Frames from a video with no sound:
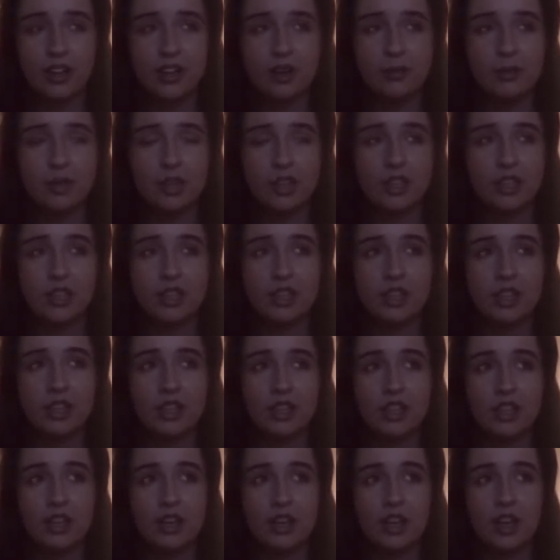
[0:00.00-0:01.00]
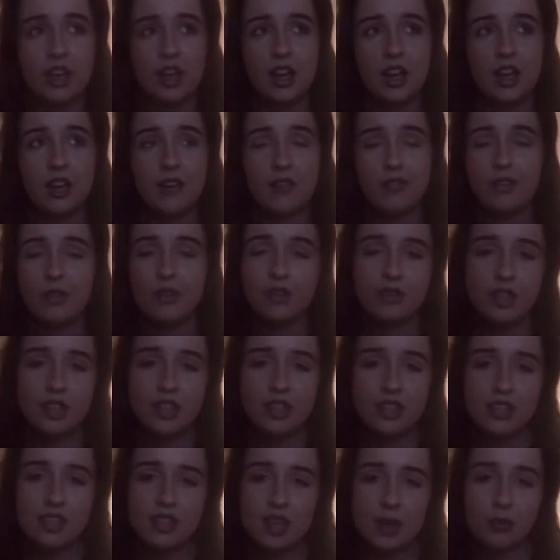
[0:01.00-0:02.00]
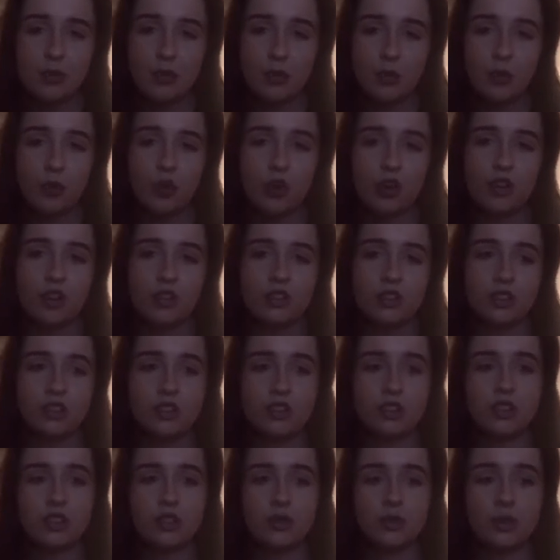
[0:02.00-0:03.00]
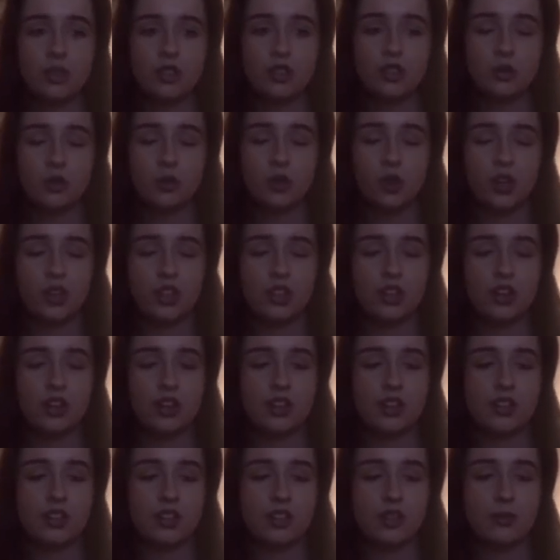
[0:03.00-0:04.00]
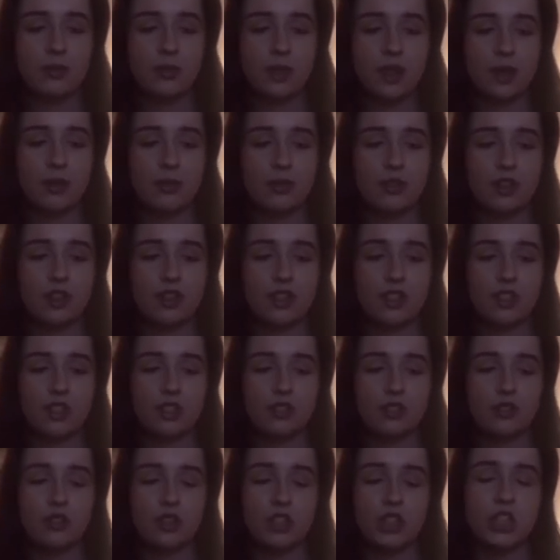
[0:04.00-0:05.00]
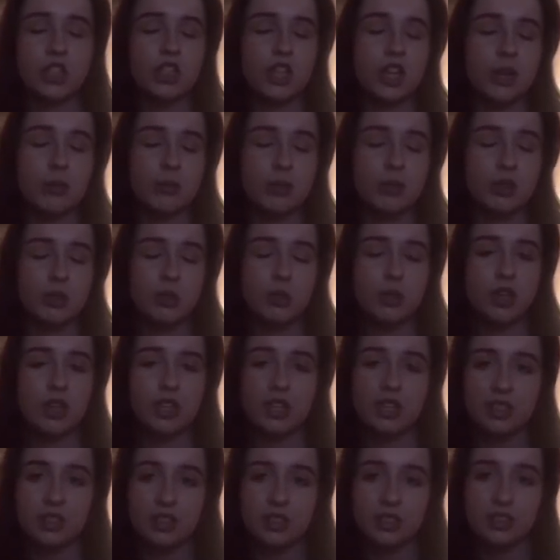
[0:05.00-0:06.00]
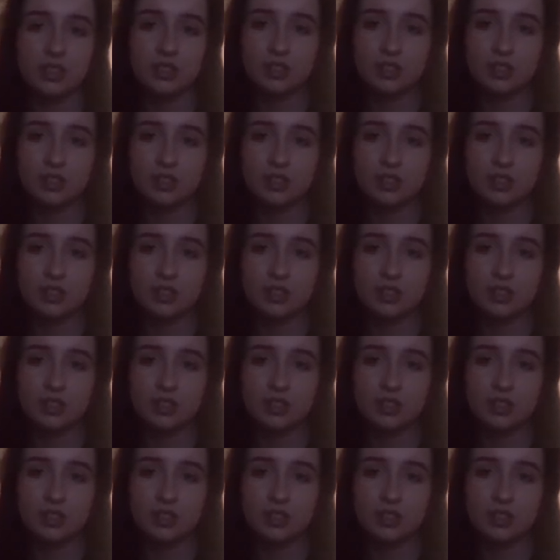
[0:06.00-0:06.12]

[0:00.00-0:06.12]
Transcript: I mean, it feels like a separate world, which is quite nice to be able to like differentiate between